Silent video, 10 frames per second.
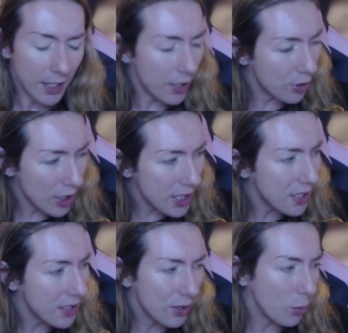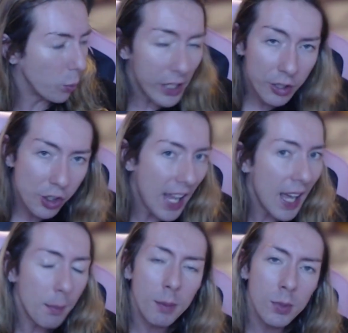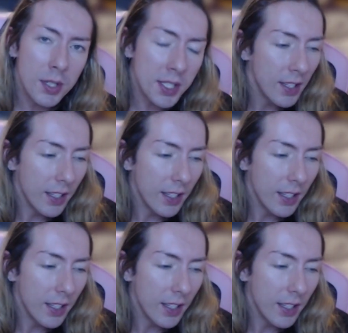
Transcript: It just weird chat members.